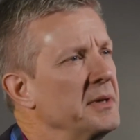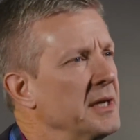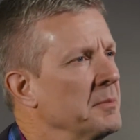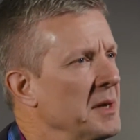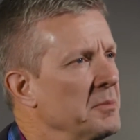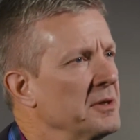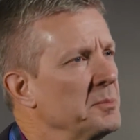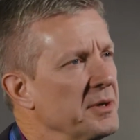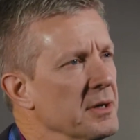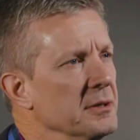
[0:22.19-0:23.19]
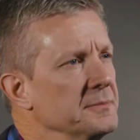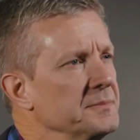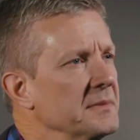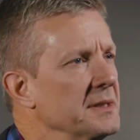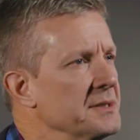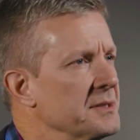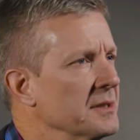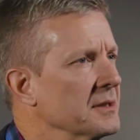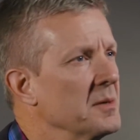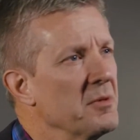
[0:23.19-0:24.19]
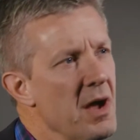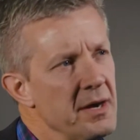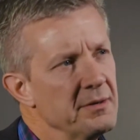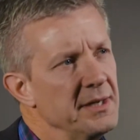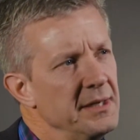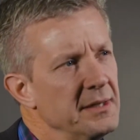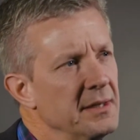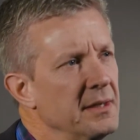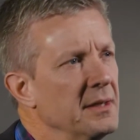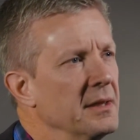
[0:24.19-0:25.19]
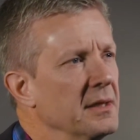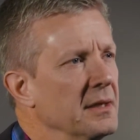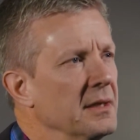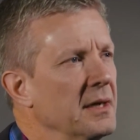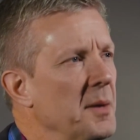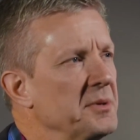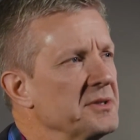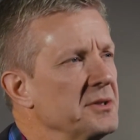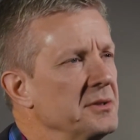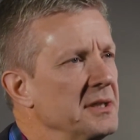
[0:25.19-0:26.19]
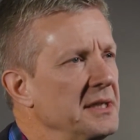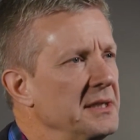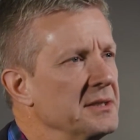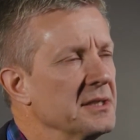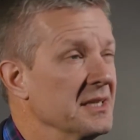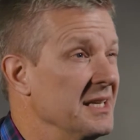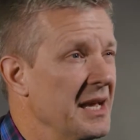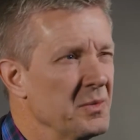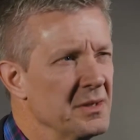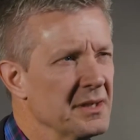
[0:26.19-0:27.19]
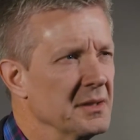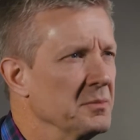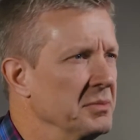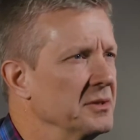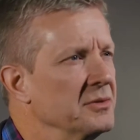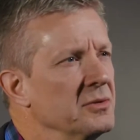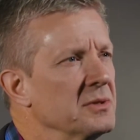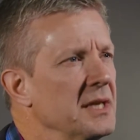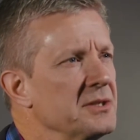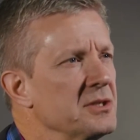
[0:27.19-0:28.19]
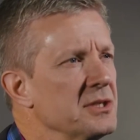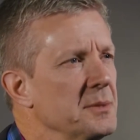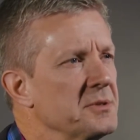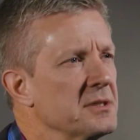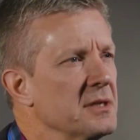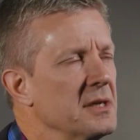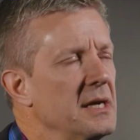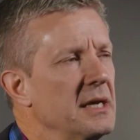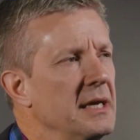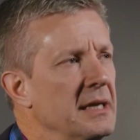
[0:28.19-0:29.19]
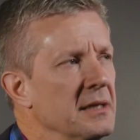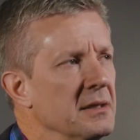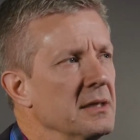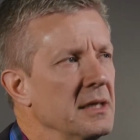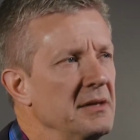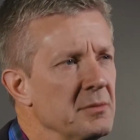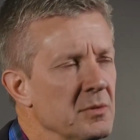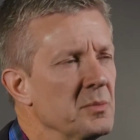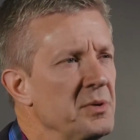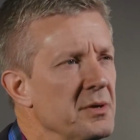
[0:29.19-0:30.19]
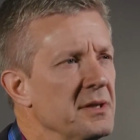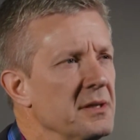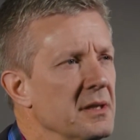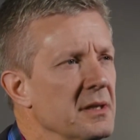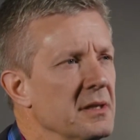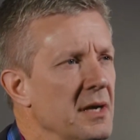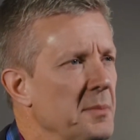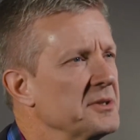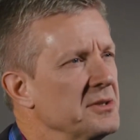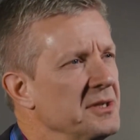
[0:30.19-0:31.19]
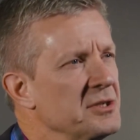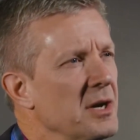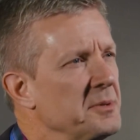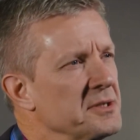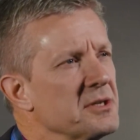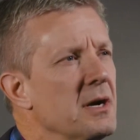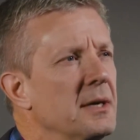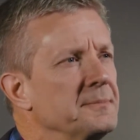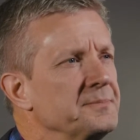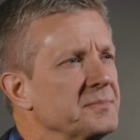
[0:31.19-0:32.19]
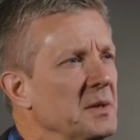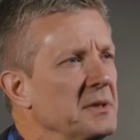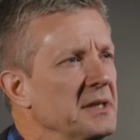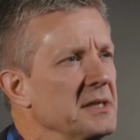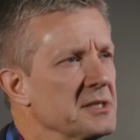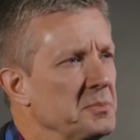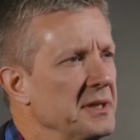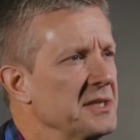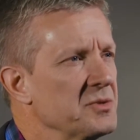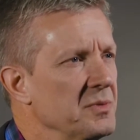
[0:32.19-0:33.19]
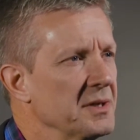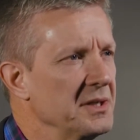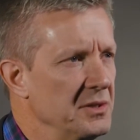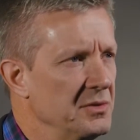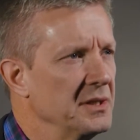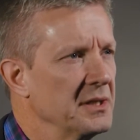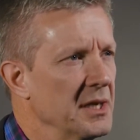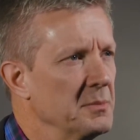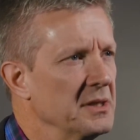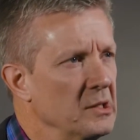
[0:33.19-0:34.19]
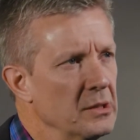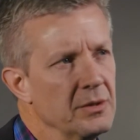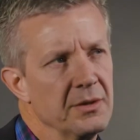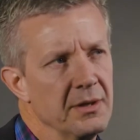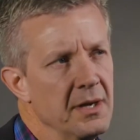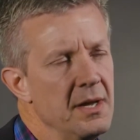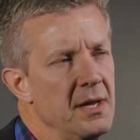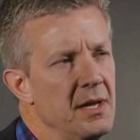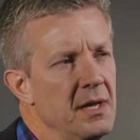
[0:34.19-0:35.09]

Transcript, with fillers: being a member of the PRO is the camaraderie, the opportunity to network and build new relationships, and even more important, the, the opportunity to sharpen the saw place where you can come and learn